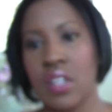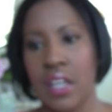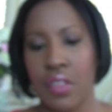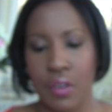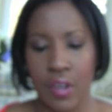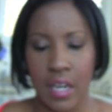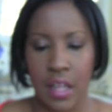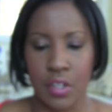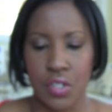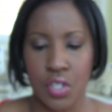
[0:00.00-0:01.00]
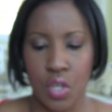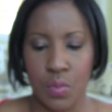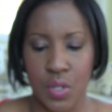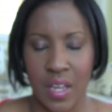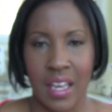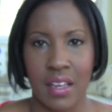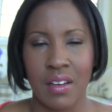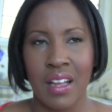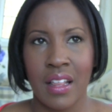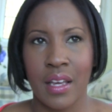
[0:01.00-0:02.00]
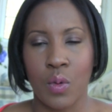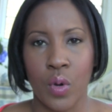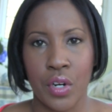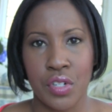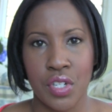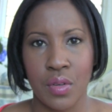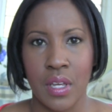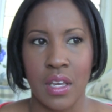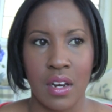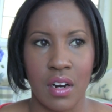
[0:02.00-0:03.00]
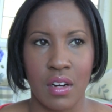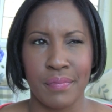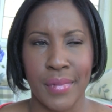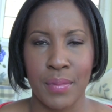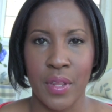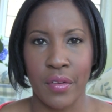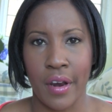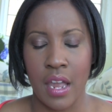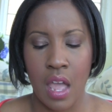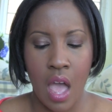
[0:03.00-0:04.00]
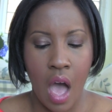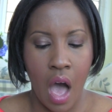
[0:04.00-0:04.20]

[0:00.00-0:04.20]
are like thirty dollars a tube, so I get like one or two a year, maybe three.